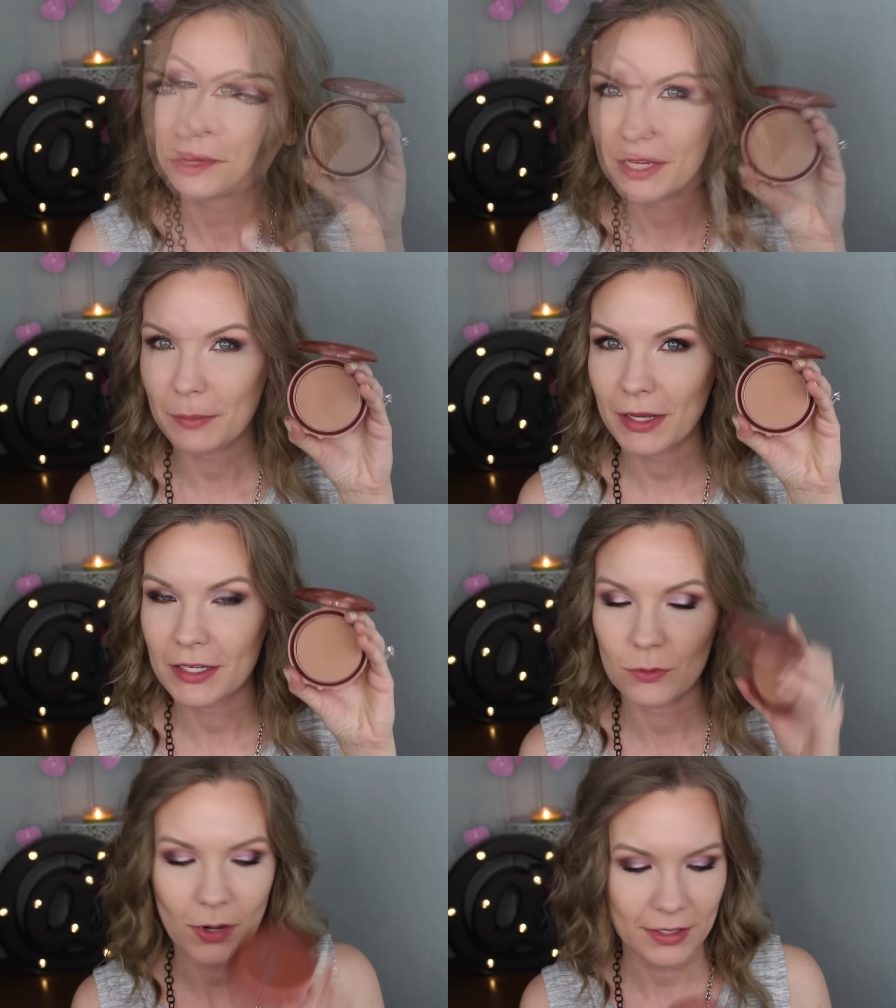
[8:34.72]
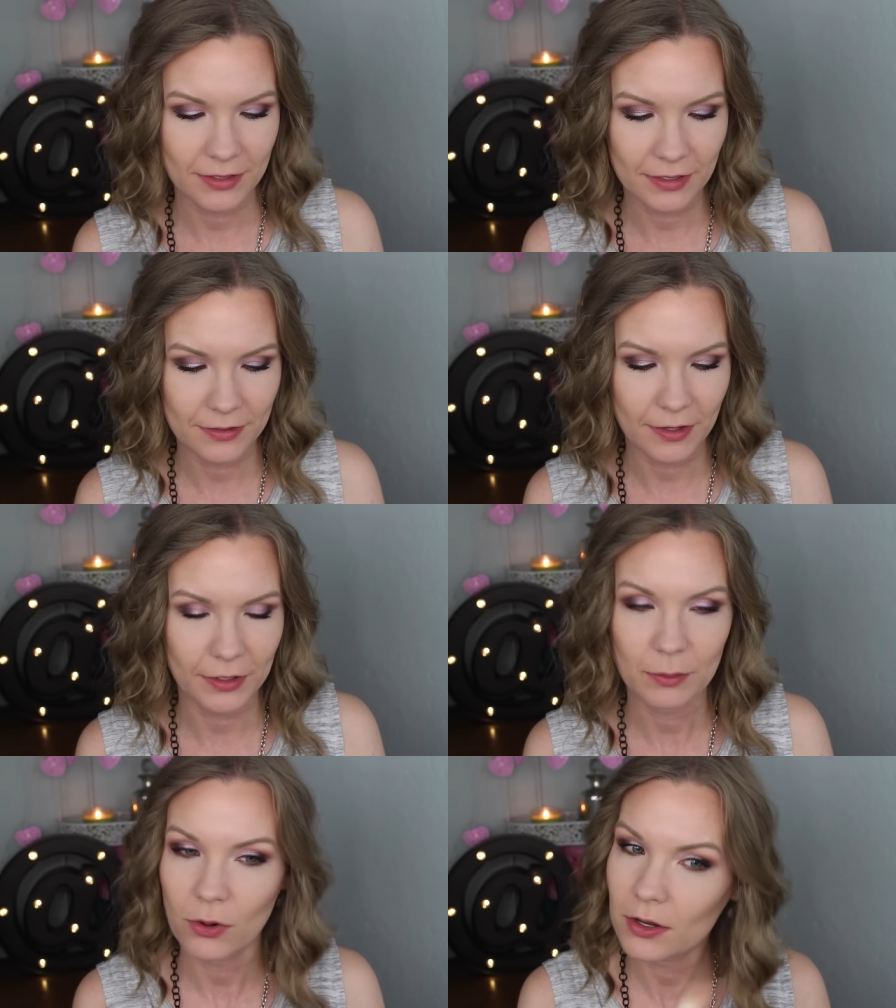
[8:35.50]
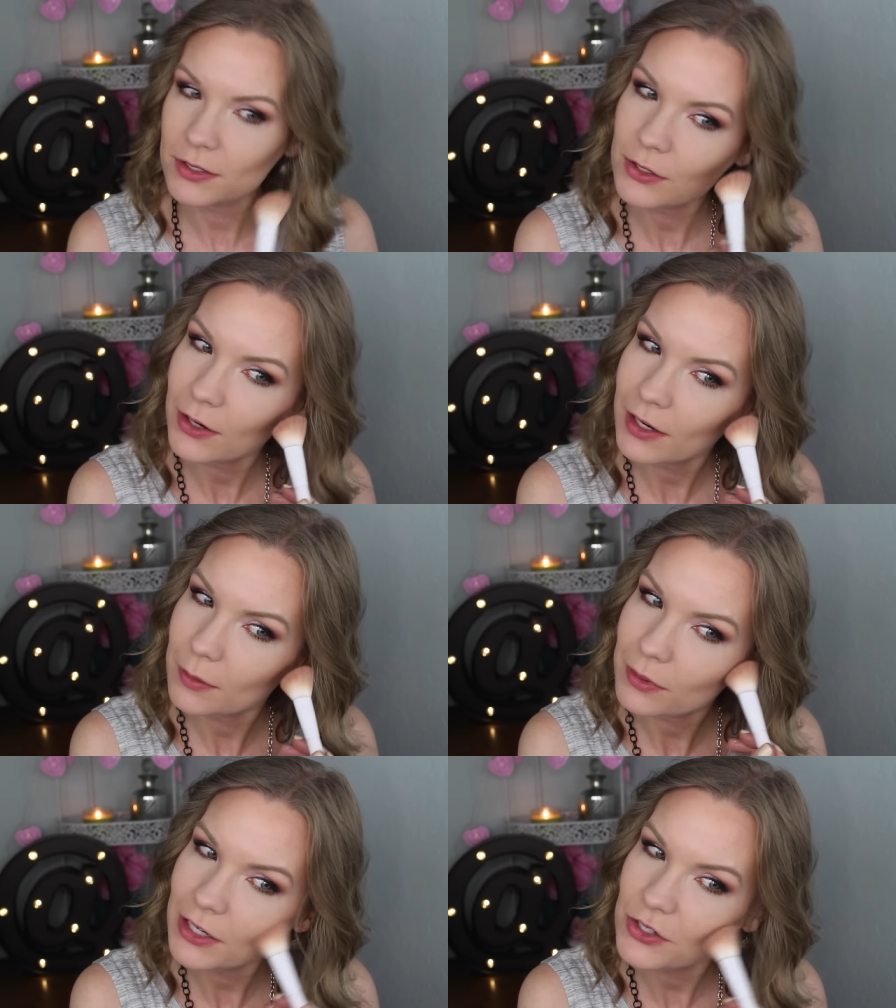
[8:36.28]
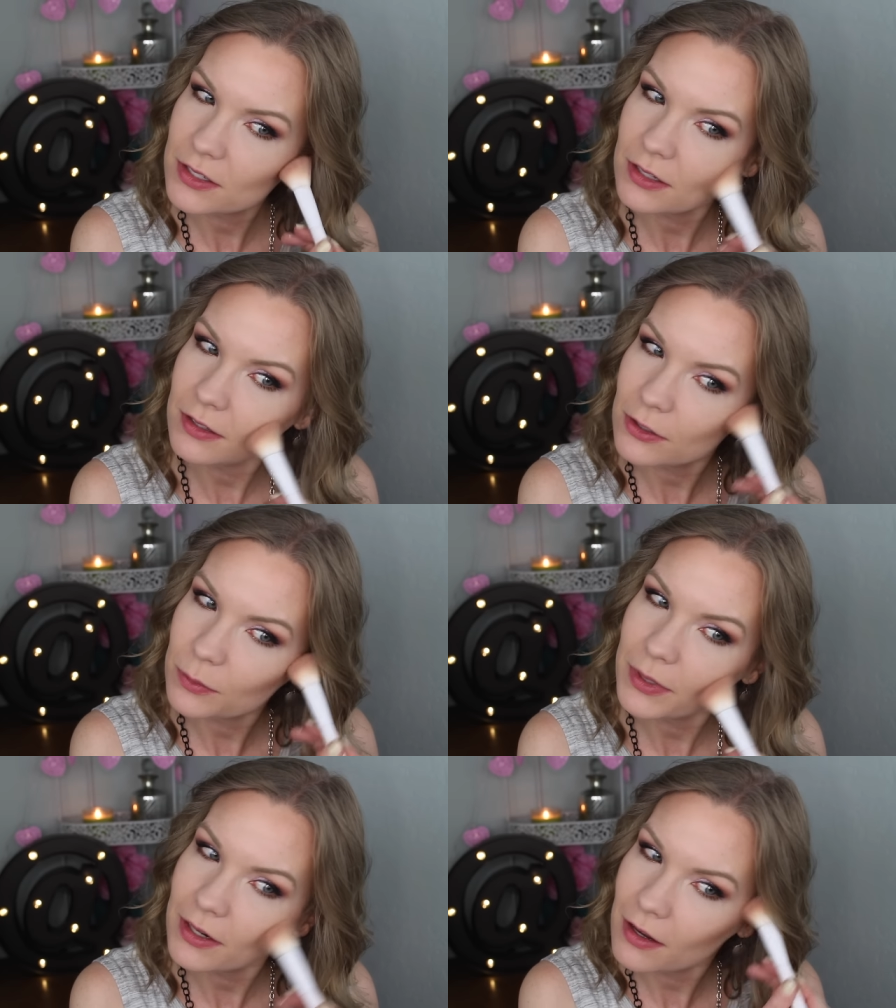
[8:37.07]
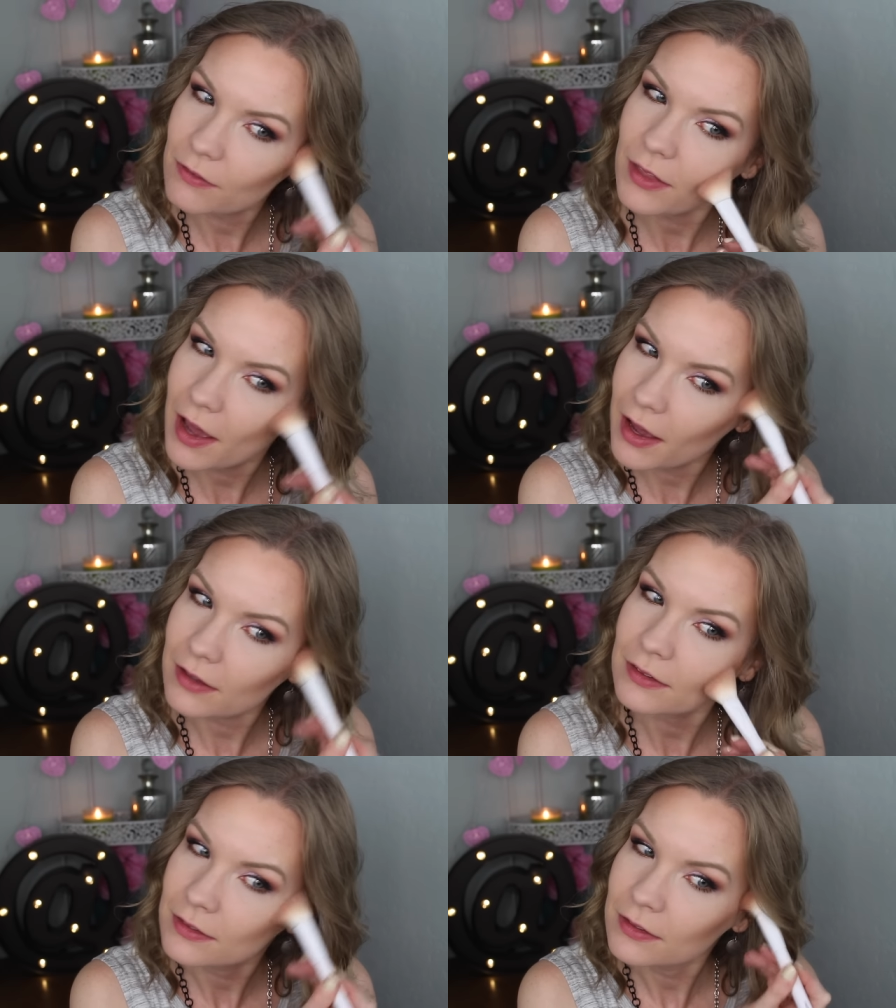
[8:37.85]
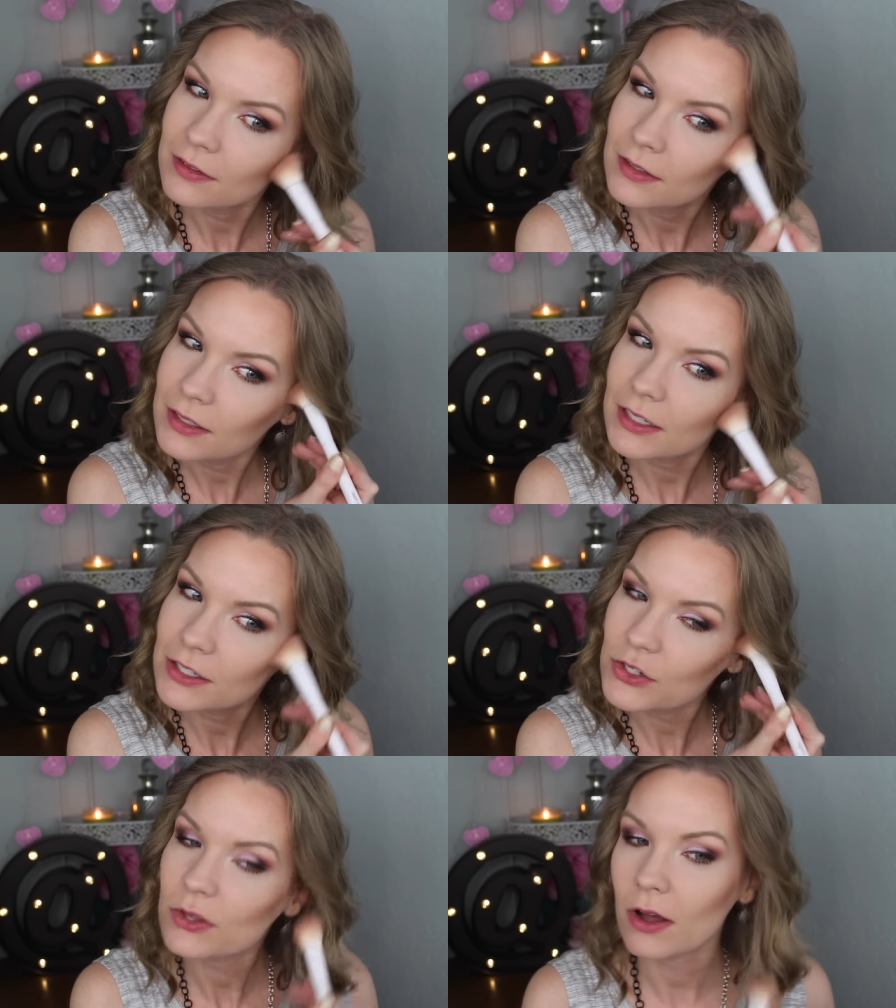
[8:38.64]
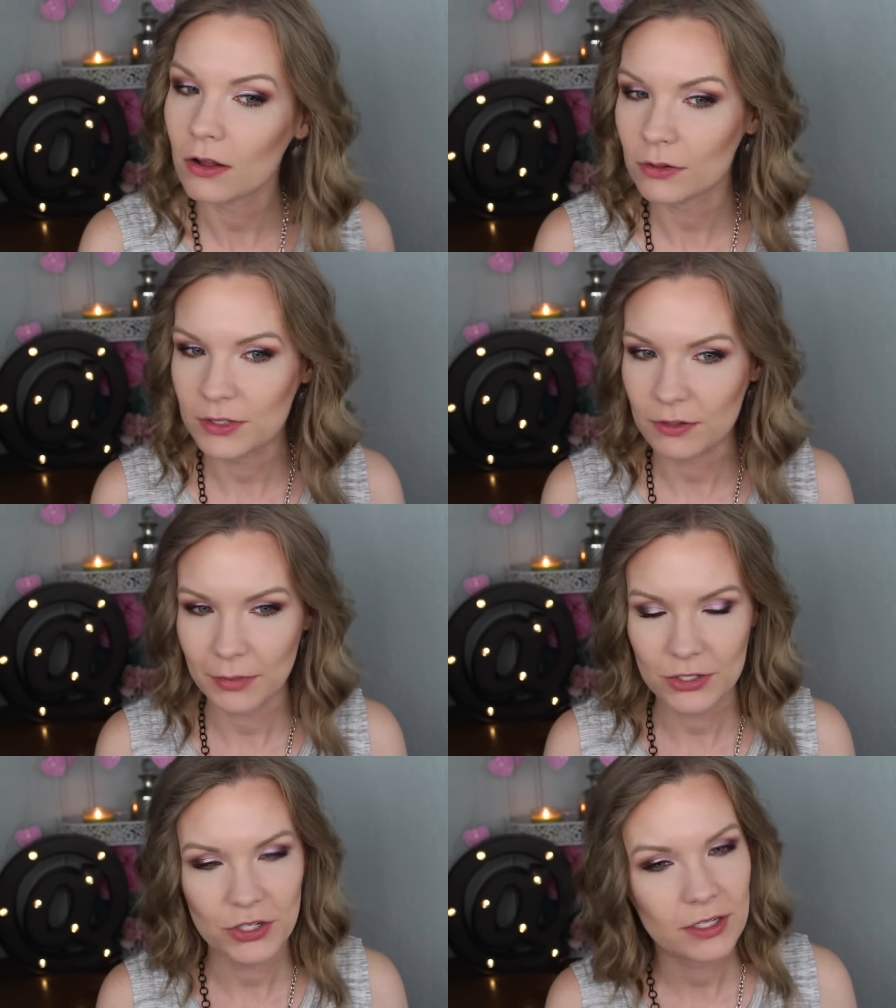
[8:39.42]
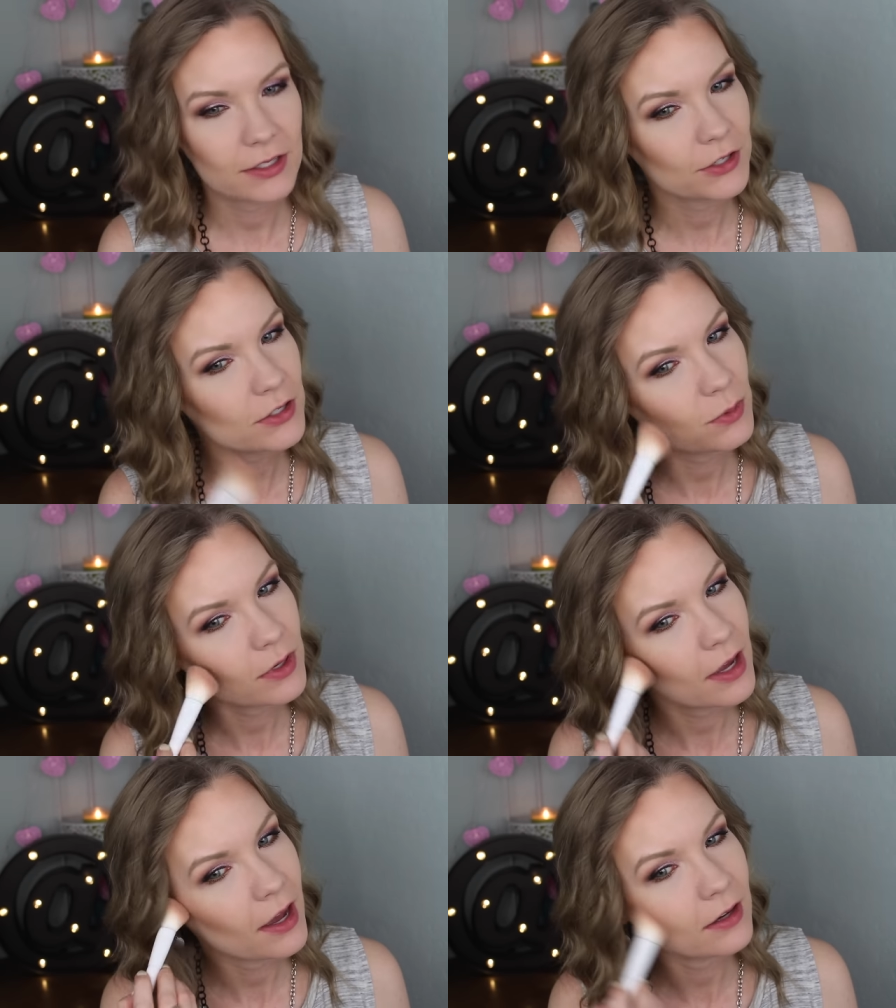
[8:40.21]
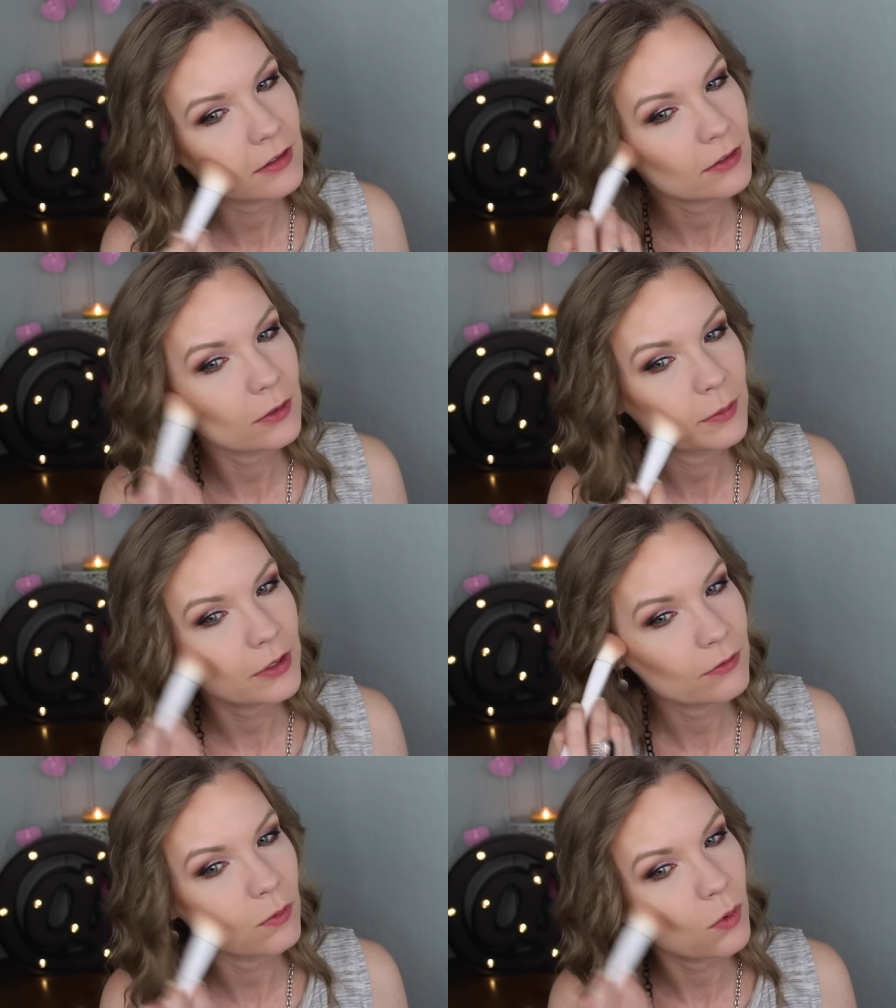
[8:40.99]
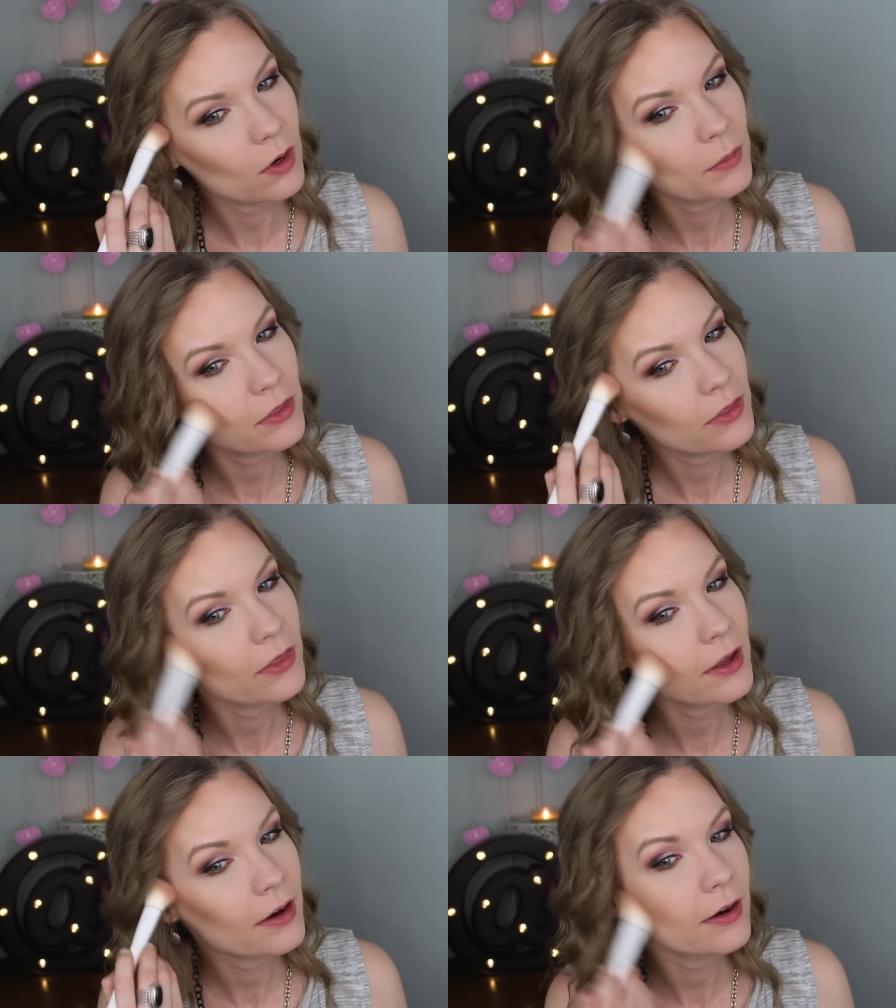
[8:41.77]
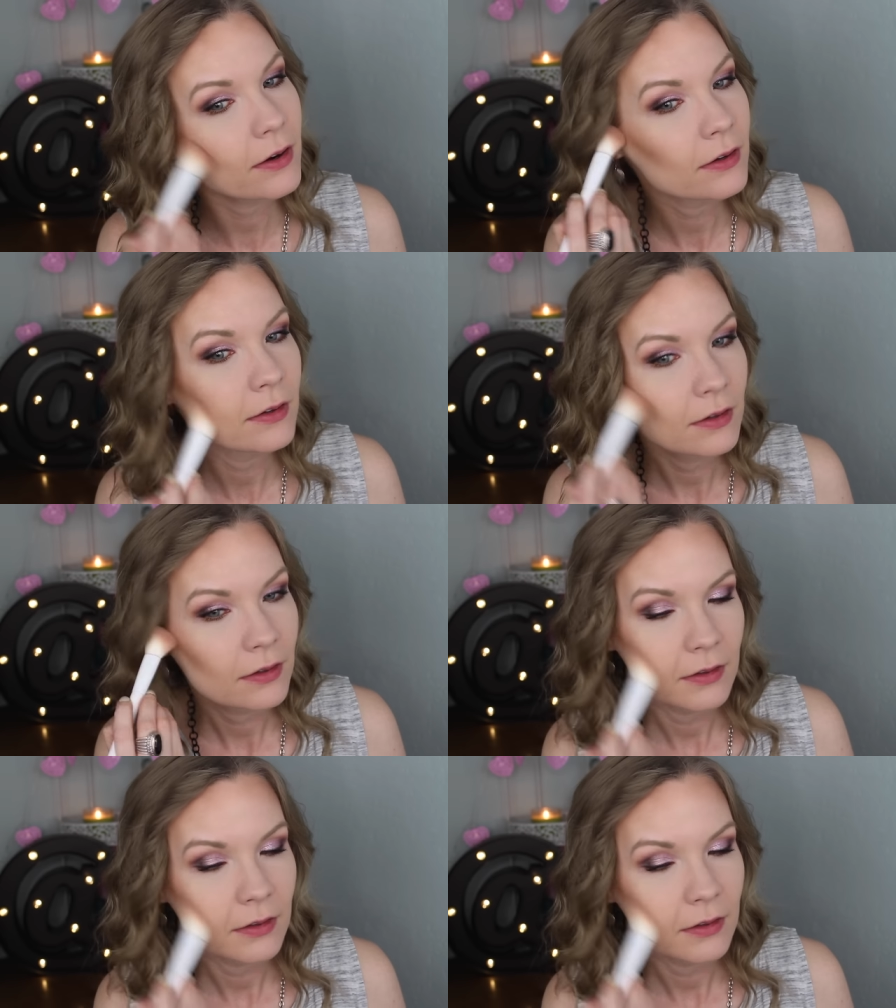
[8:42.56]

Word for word: take my NYC Sunny Bronzer and apply just a little bit of that into the hollows of my cheeks. I just want to add a little bit of warmth there.